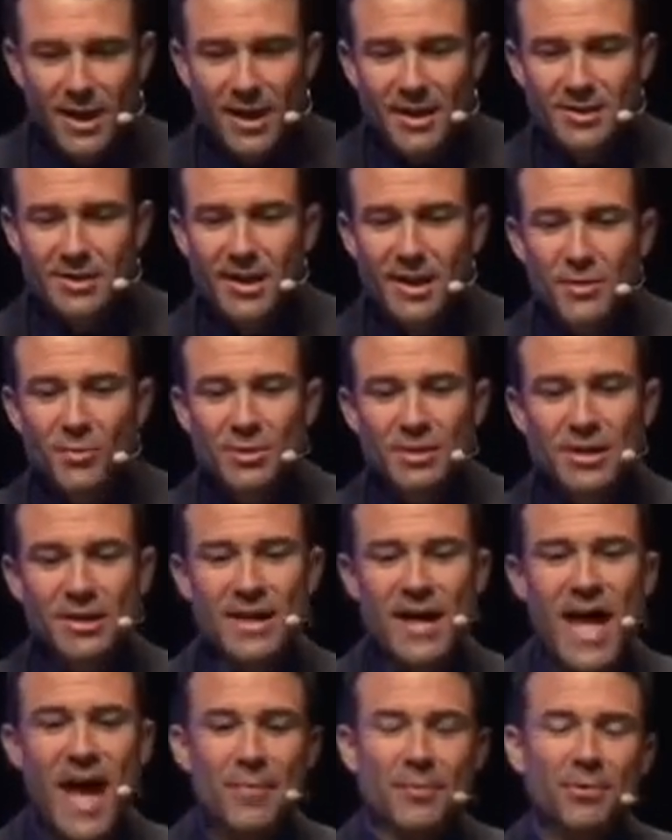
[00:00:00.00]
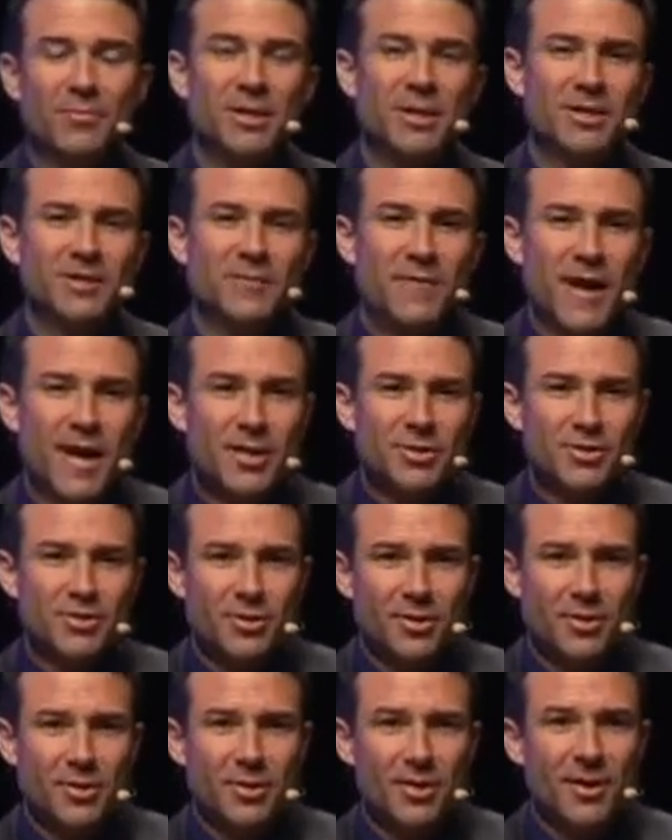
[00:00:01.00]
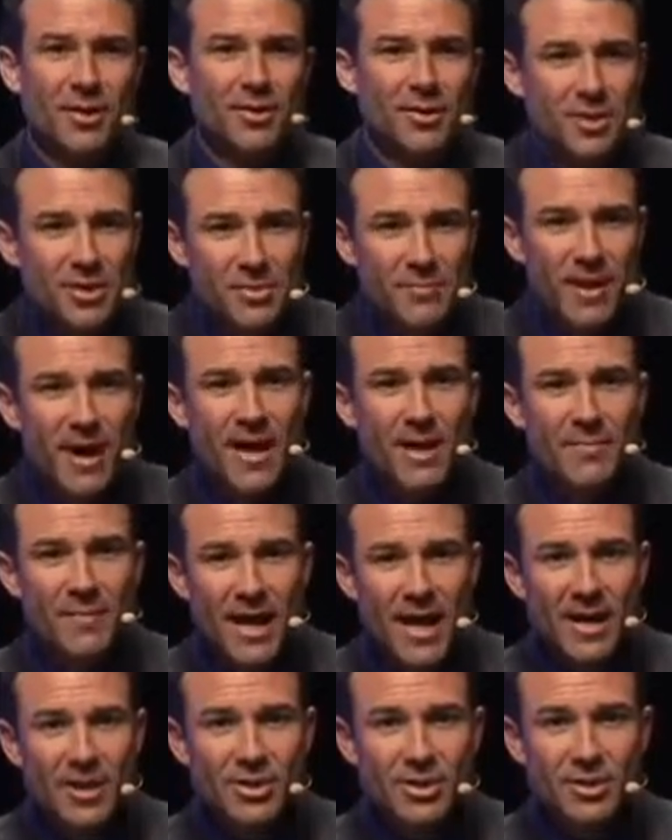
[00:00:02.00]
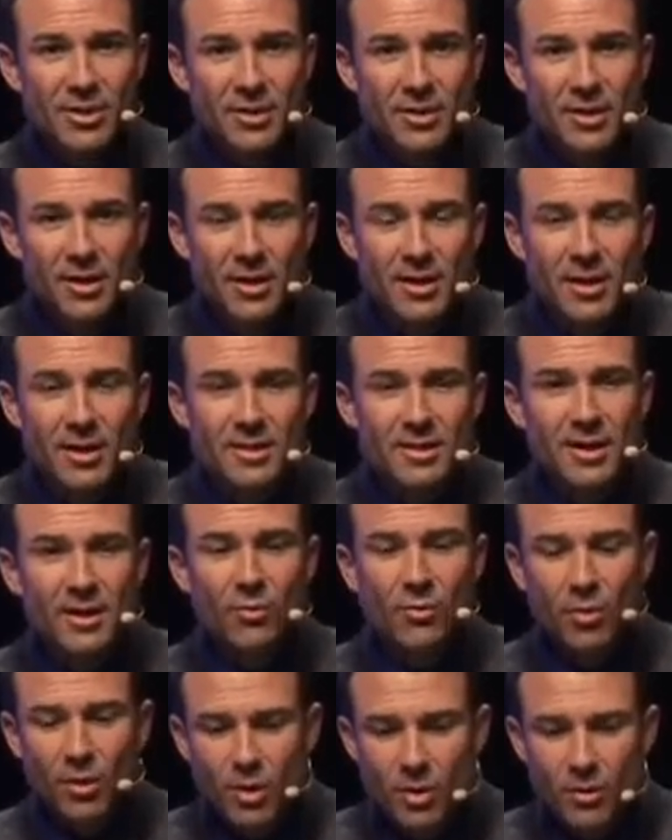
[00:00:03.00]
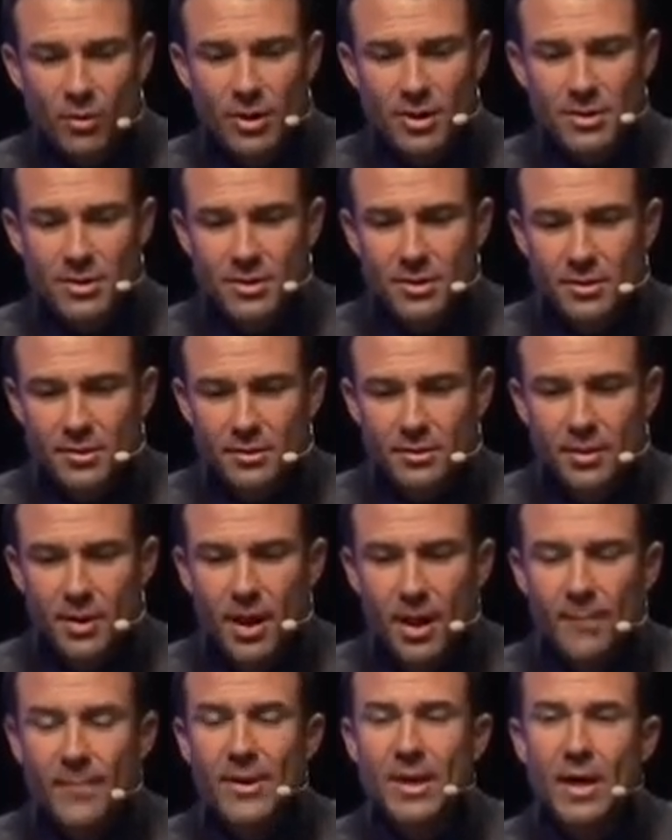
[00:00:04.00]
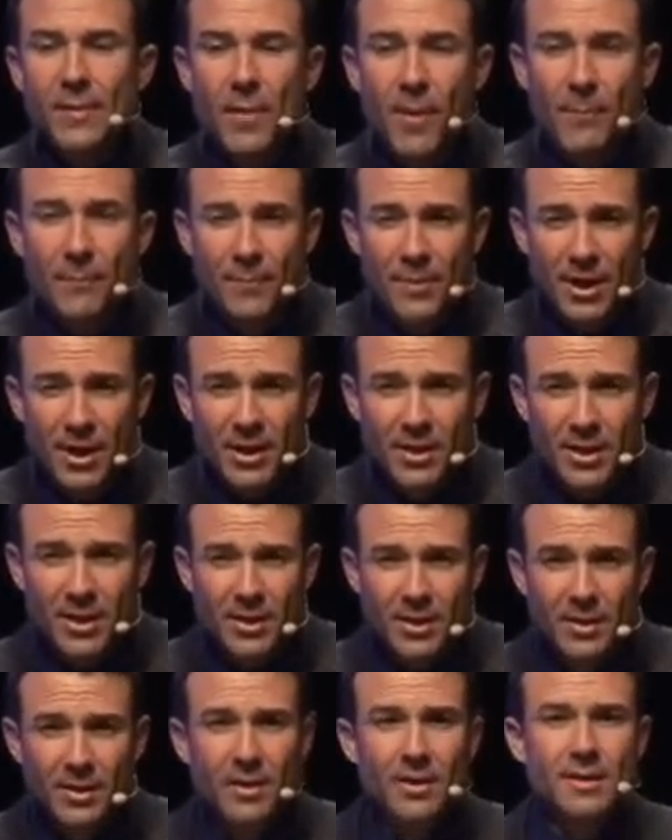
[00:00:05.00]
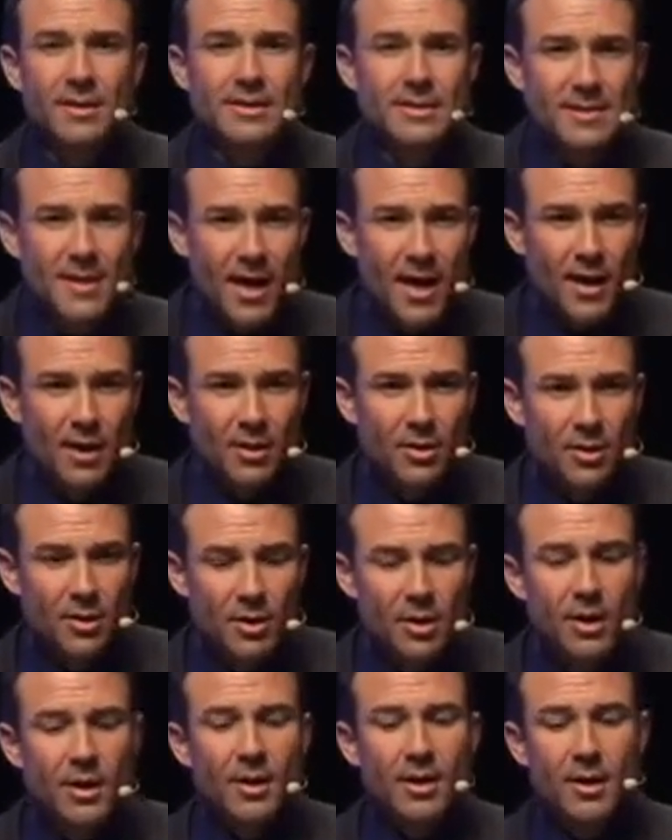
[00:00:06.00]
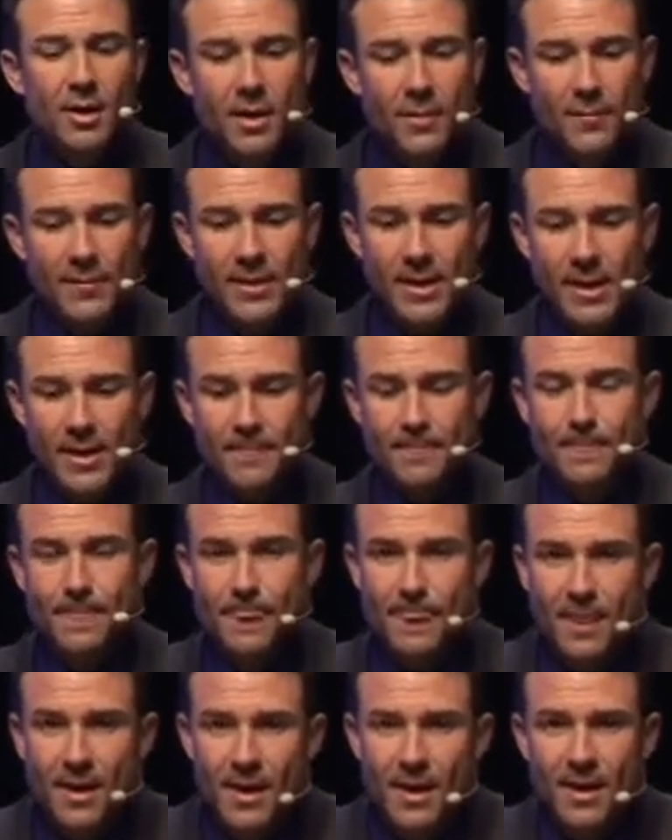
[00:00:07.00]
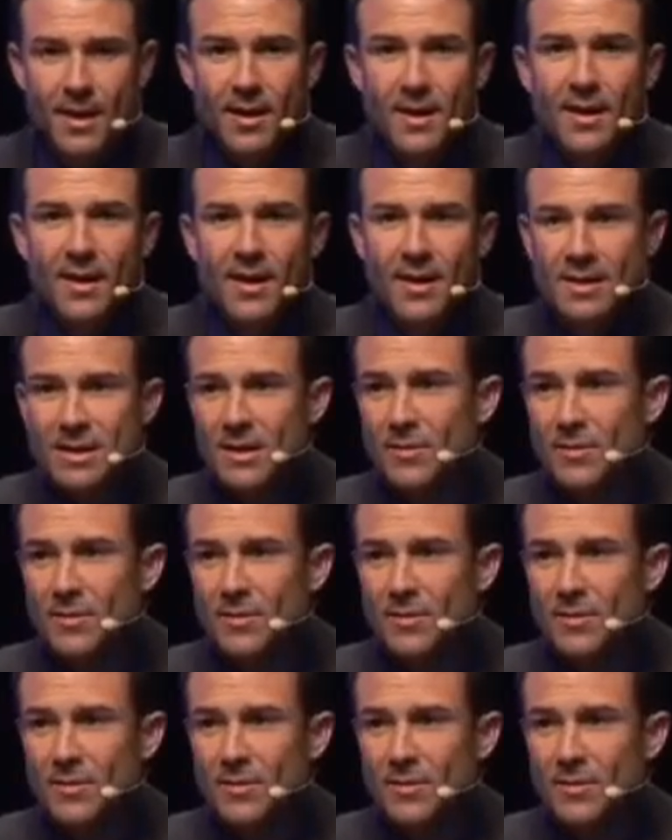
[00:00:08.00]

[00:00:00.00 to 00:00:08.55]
I'll tell you what's going to happen much faster than you might imagine is that we're going to become a $1 billion company. And